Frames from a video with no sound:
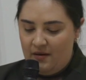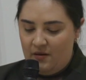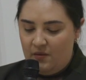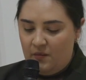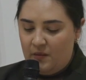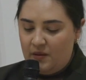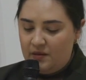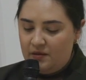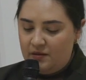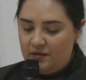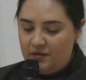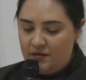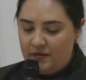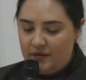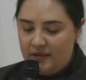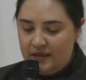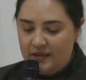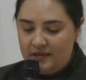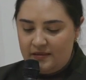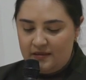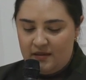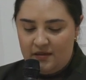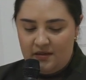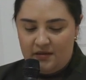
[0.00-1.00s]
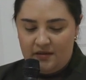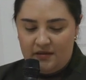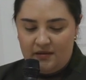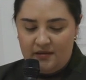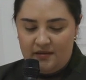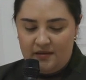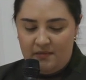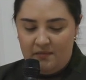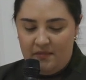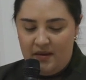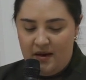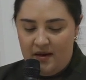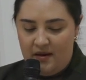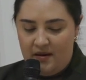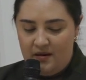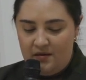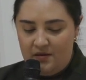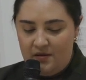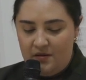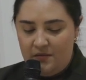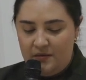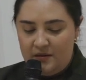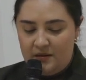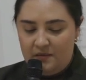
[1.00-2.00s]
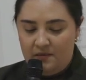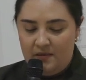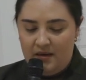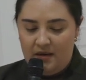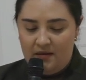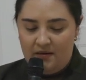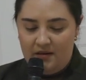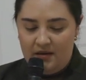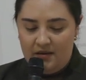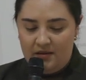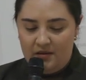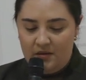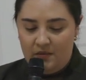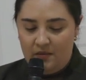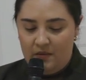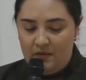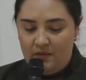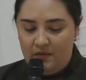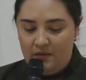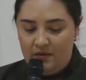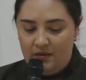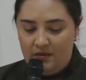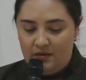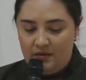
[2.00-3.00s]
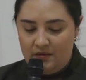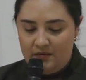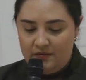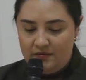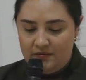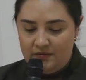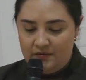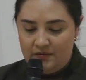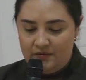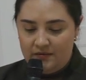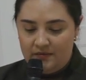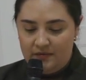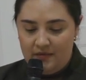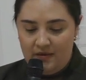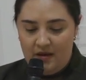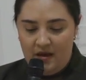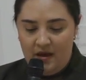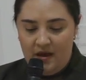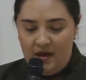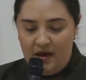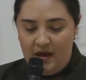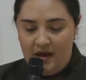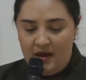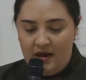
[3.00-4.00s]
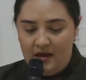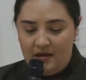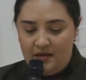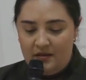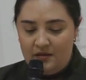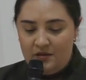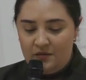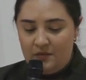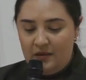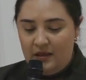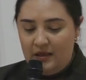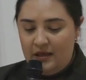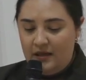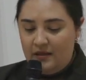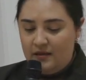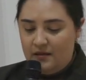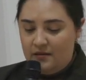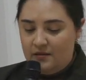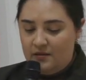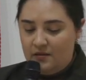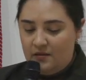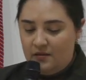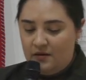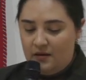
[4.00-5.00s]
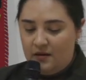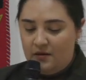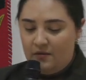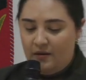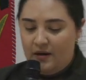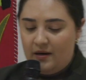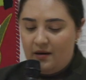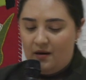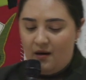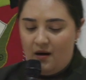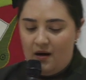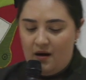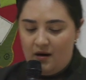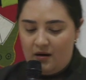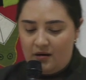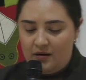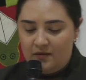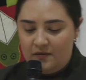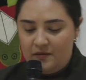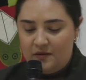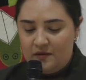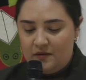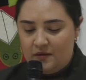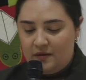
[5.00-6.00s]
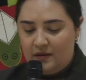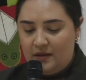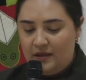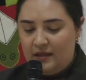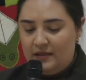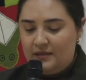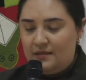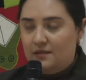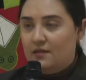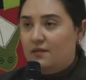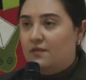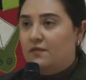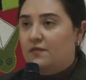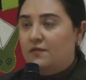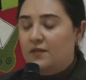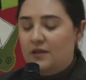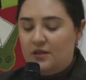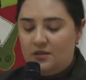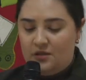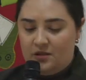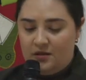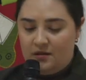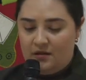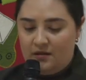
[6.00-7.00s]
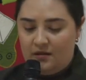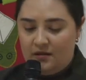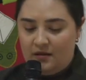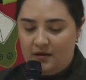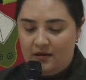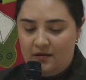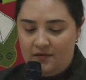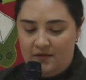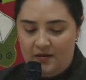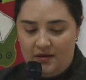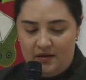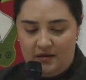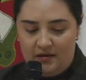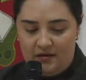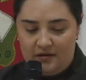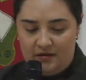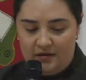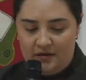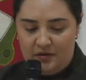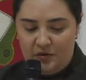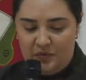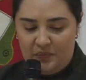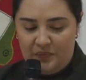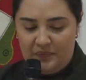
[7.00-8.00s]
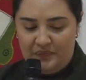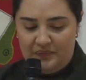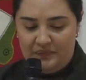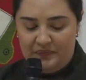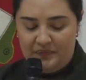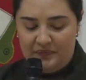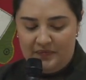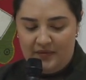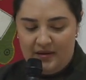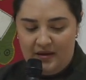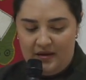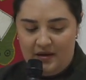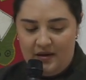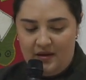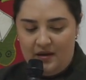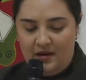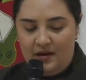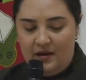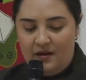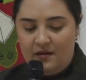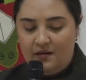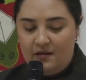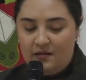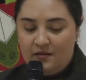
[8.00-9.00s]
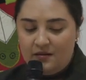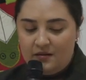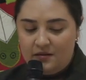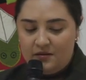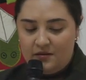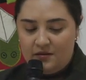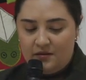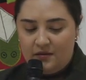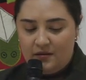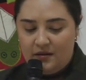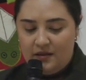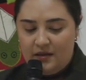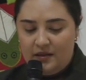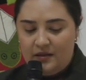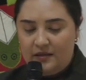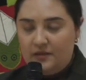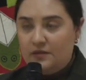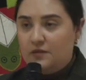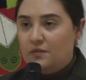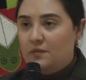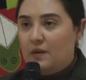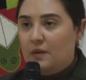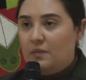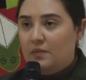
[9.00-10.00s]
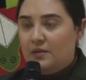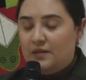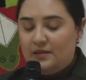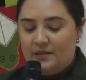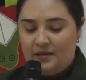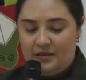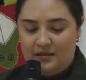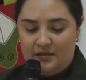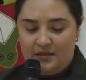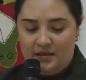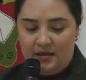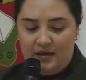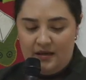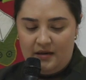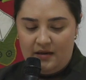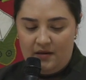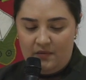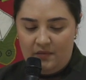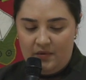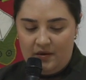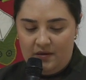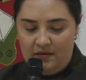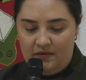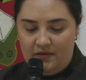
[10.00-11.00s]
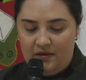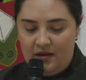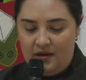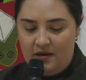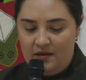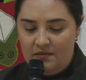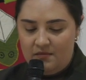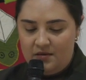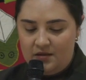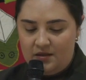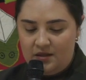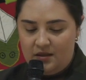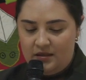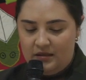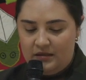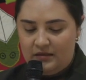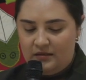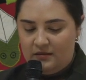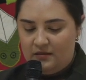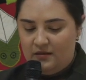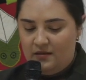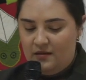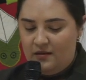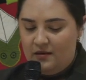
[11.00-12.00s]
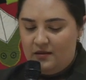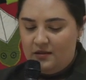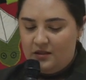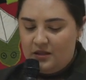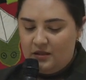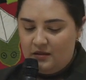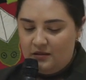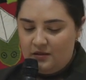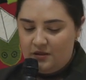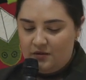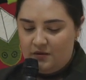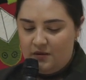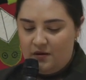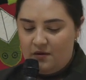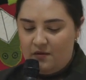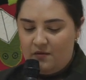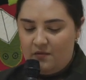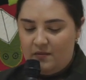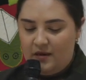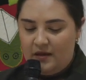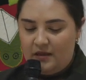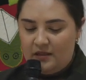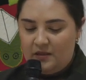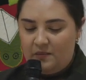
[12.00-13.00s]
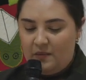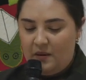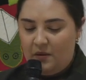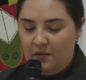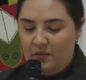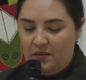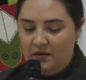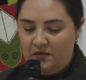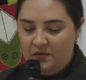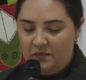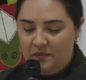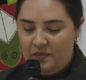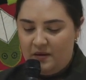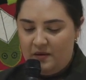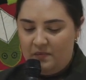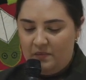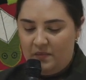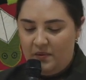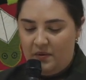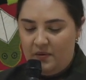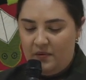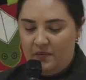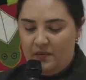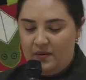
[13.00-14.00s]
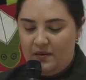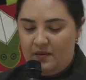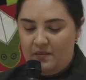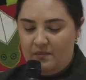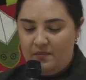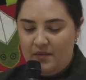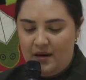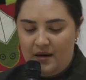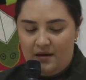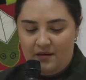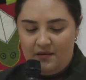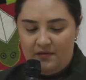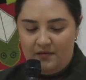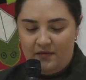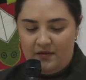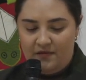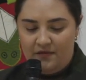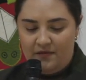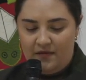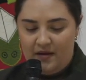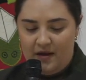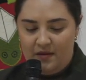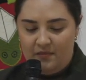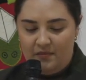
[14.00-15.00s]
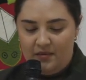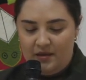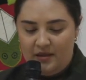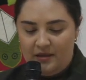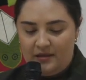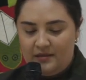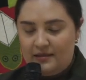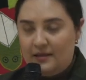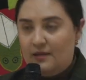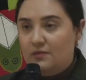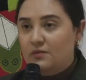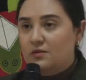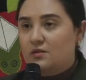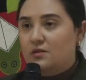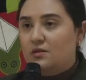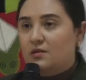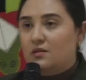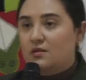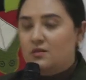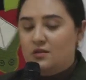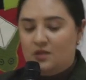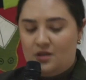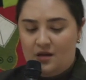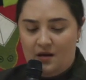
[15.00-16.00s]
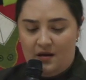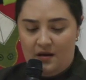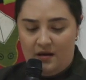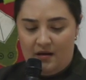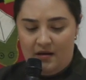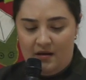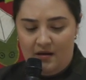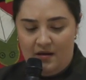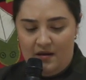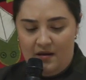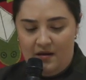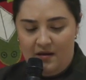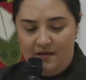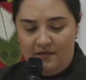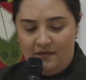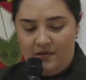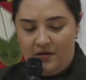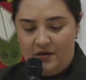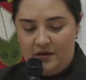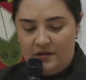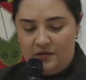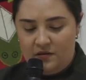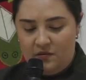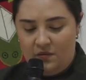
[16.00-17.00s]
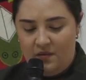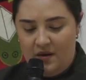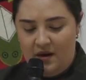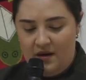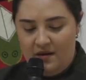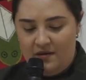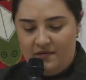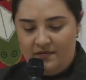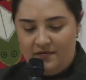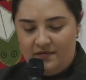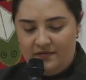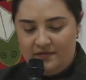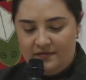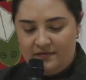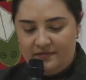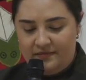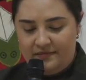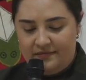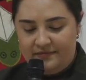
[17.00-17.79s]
One story centers a man who was married to a wolf and is related to the greater arc of stories that feature Kiviuq. In other stories represented in one of the images, children are raised by wolf people when the man of the family is out searching for his wife.